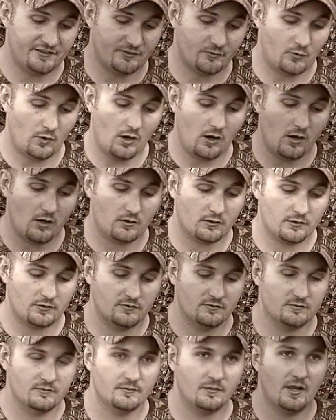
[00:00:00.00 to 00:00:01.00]
of rock
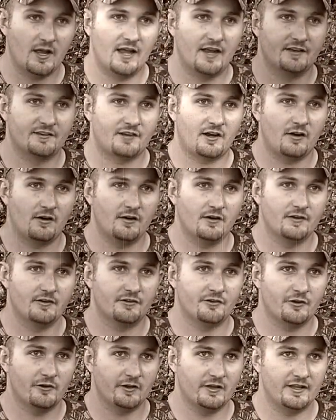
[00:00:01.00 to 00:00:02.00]
and turn it
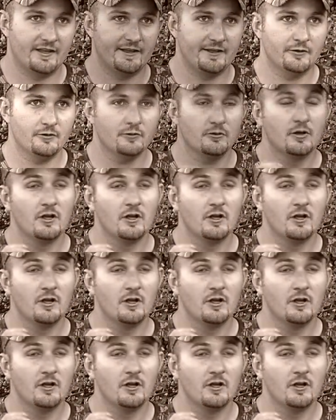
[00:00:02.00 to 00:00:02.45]
into a legal,